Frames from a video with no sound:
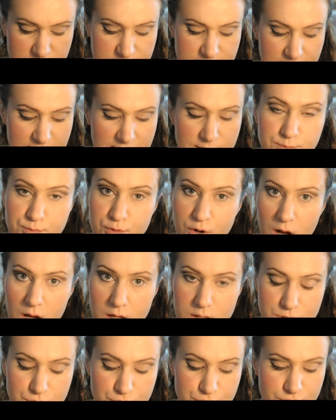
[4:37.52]
the same
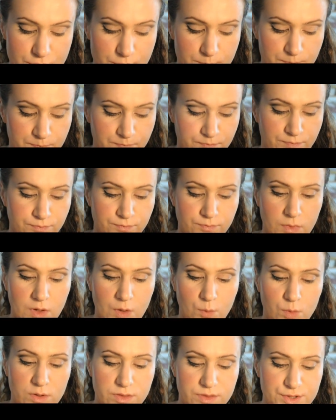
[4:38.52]
brush
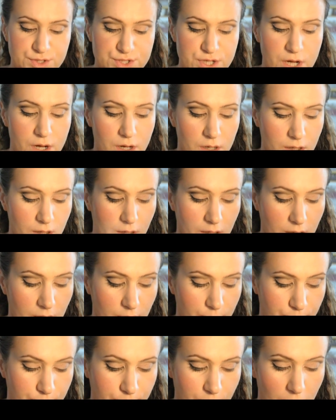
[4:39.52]
with the
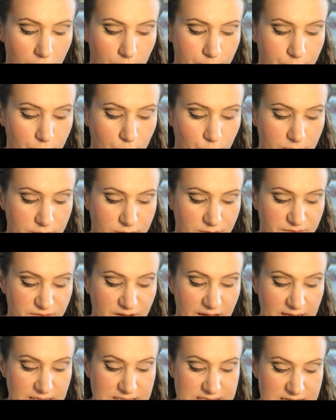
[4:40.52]
darker purple with the
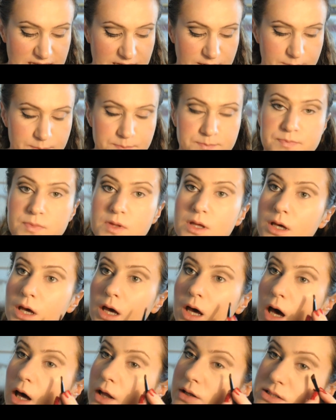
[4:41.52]
flecks in,
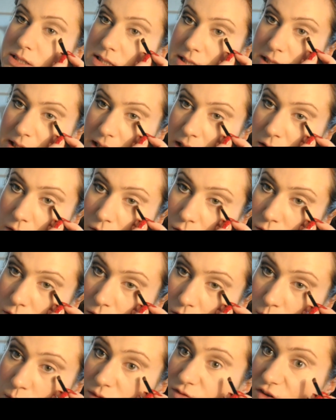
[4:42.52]
underneath,
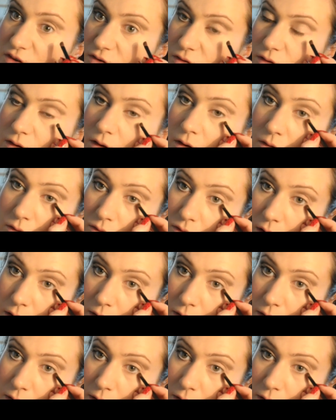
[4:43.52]
that we've just used,